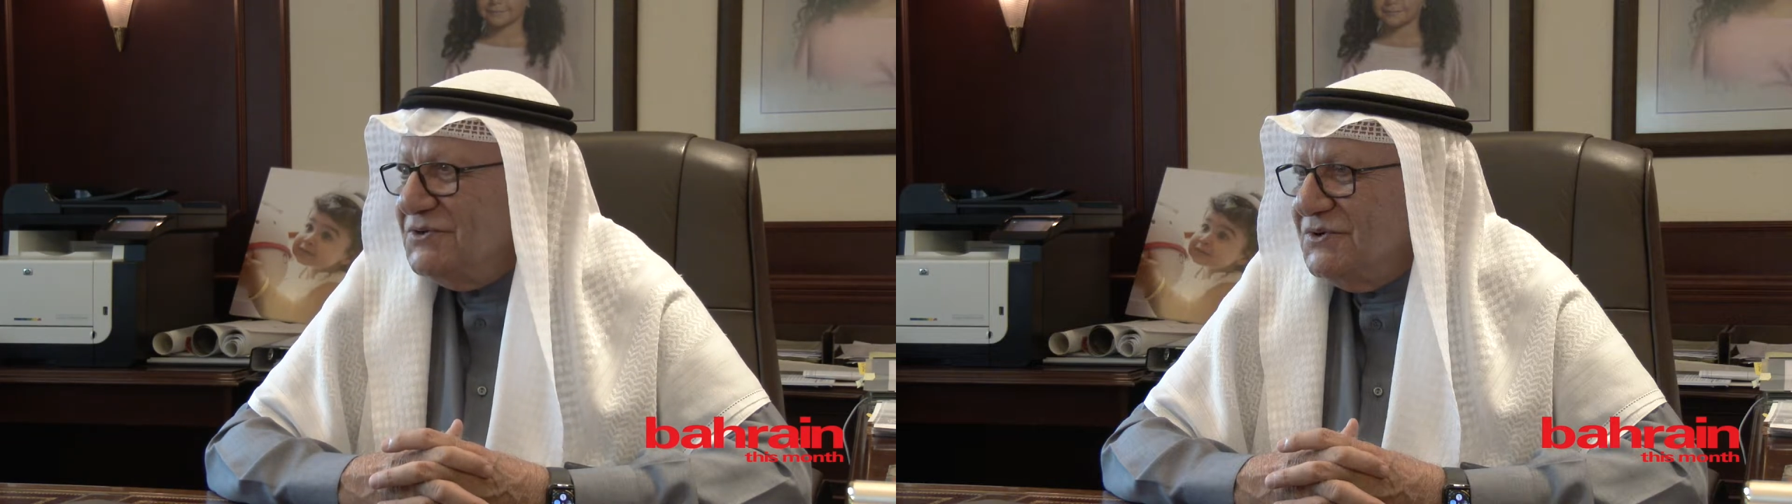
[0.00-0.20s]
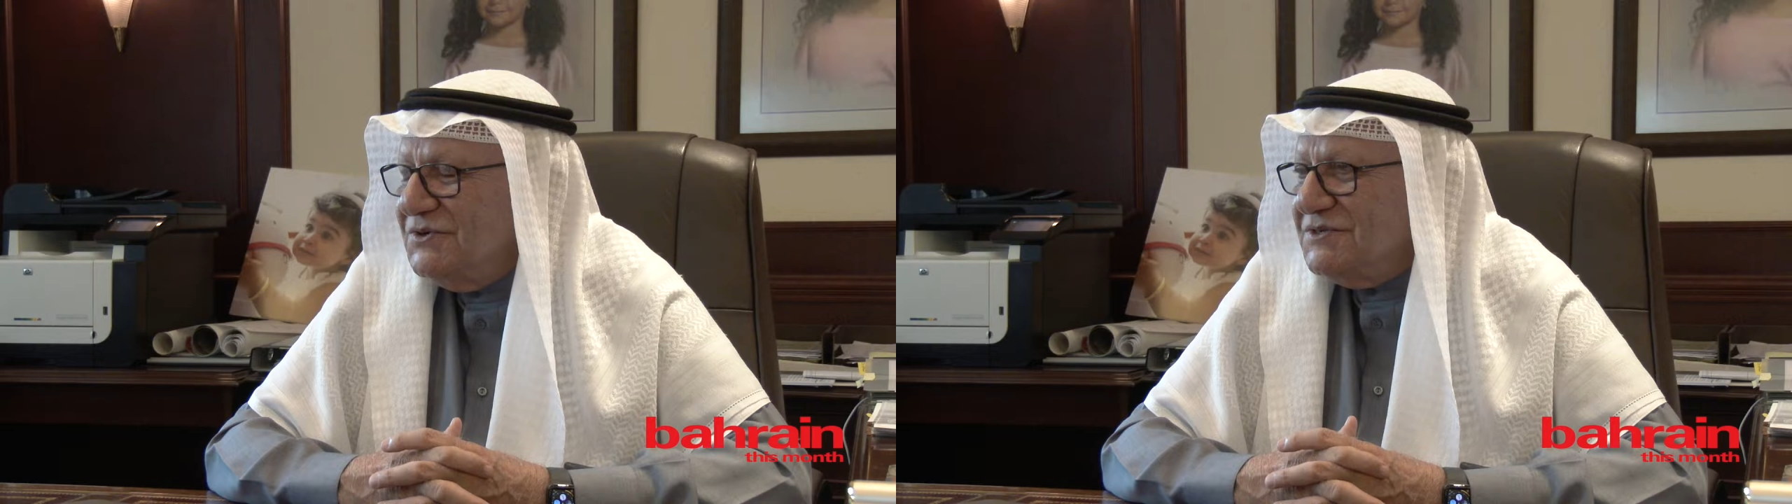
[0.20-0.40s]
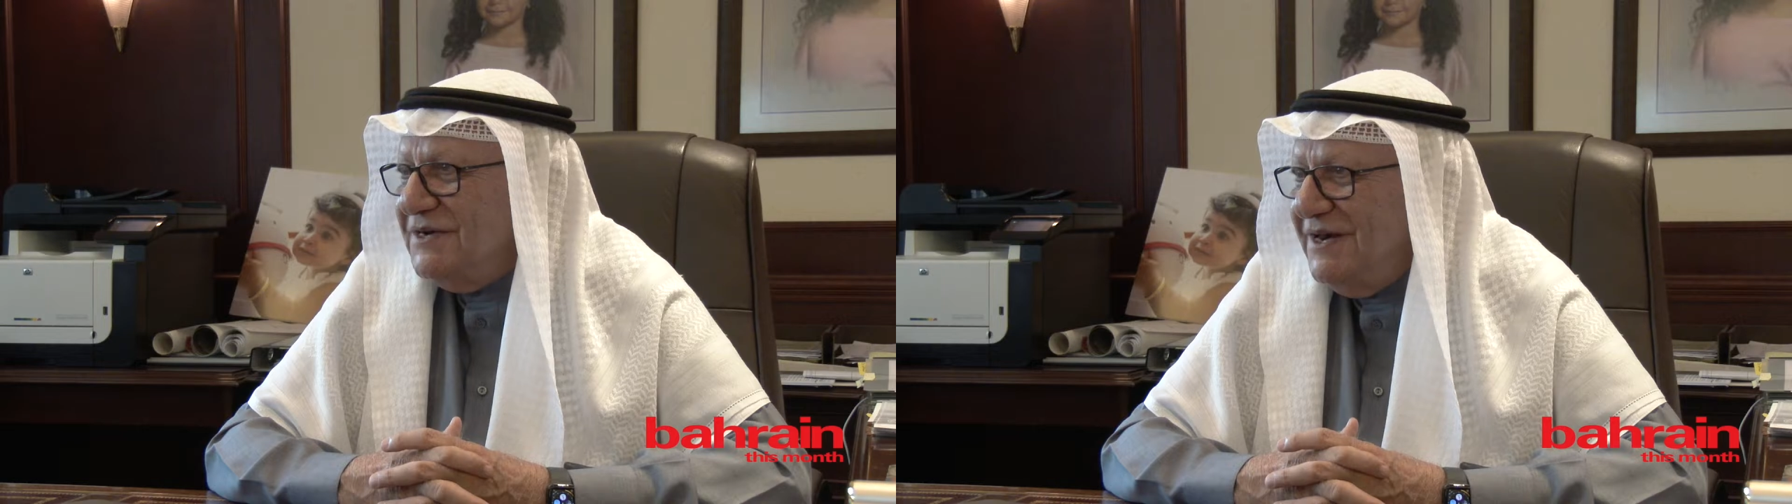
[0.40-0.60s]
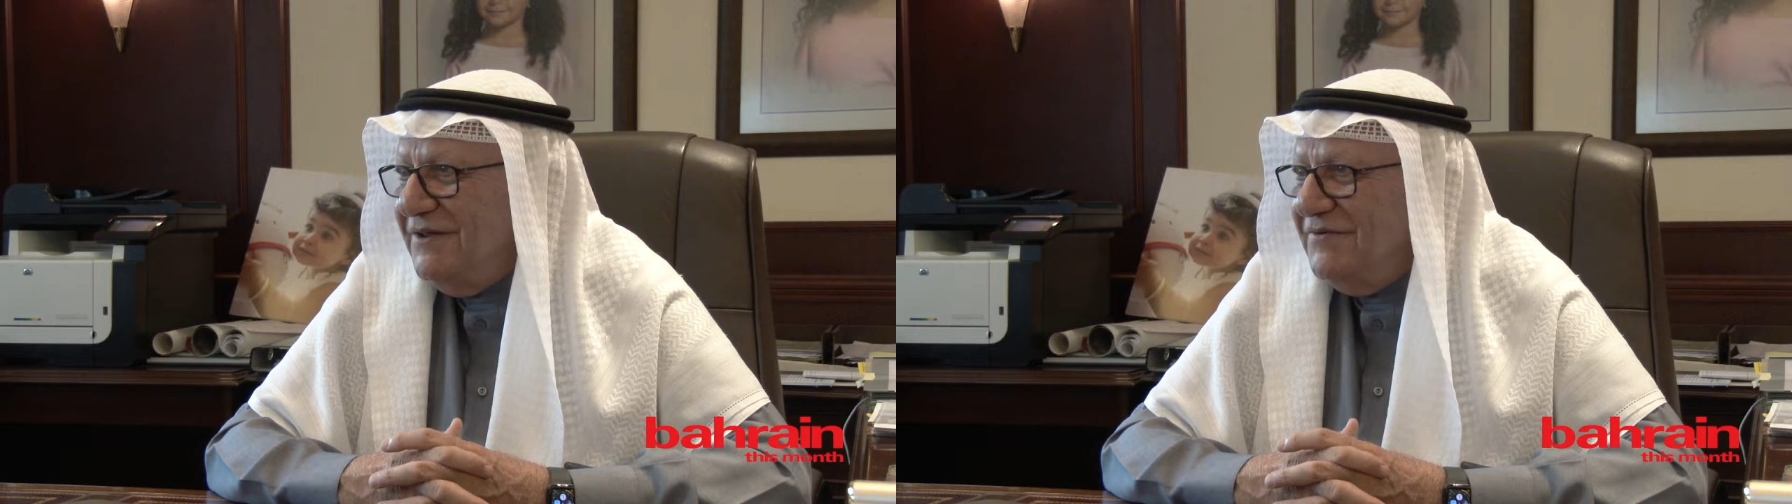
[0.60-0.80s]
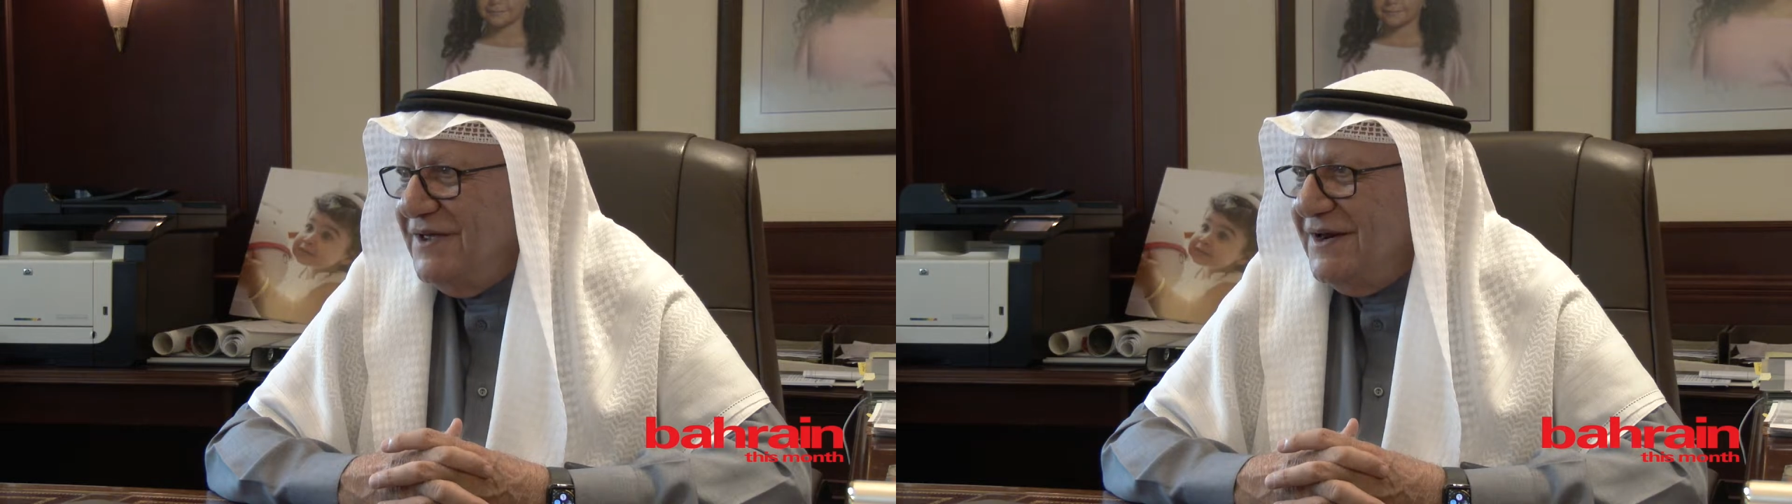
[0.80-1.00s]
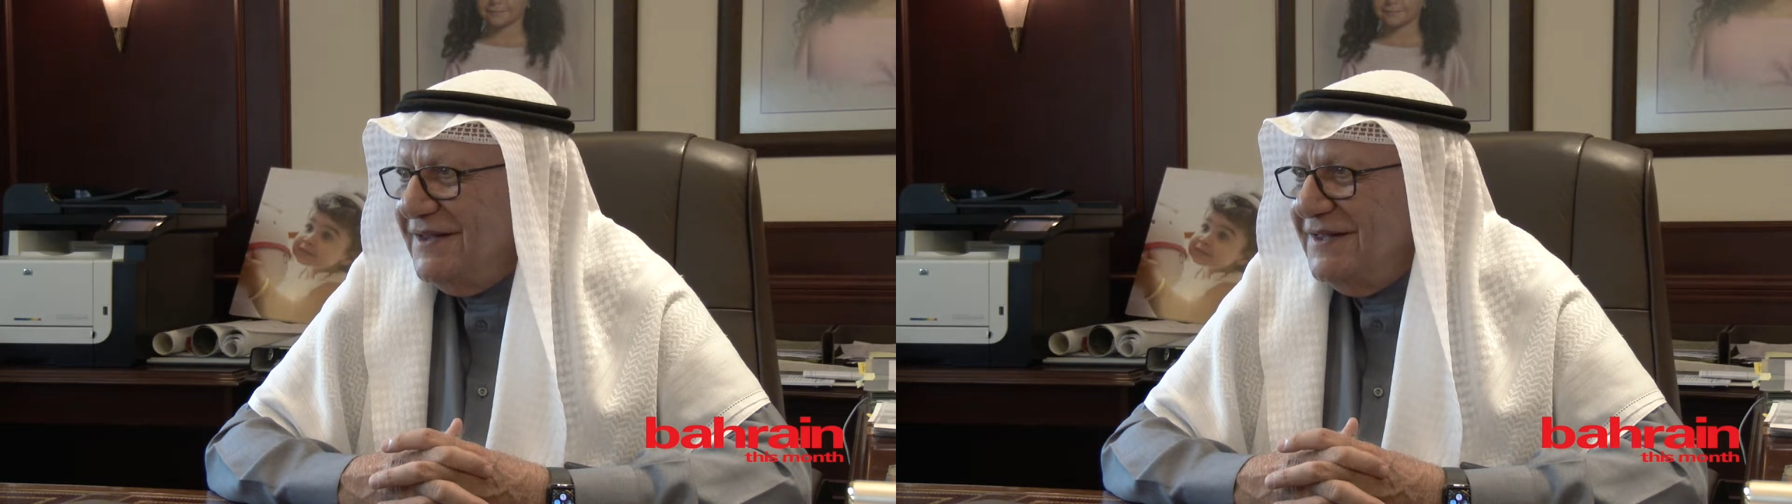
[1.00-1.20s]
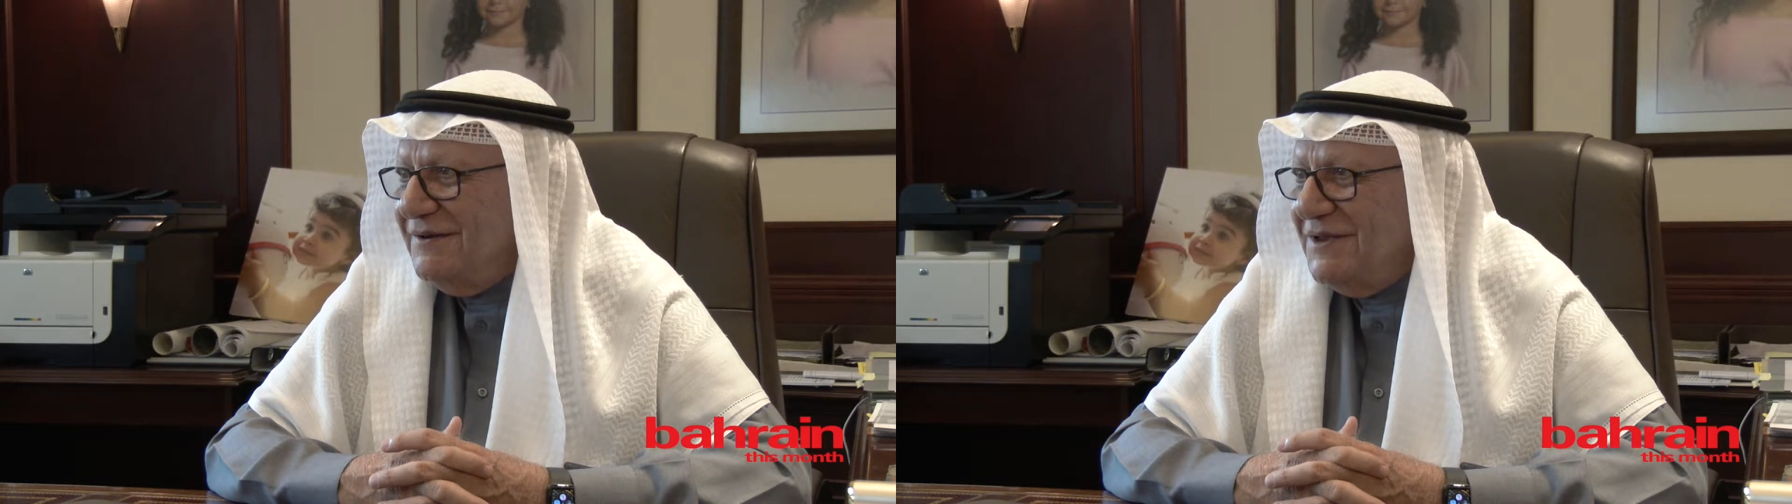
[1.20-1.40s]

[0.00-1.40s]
So it's really varied and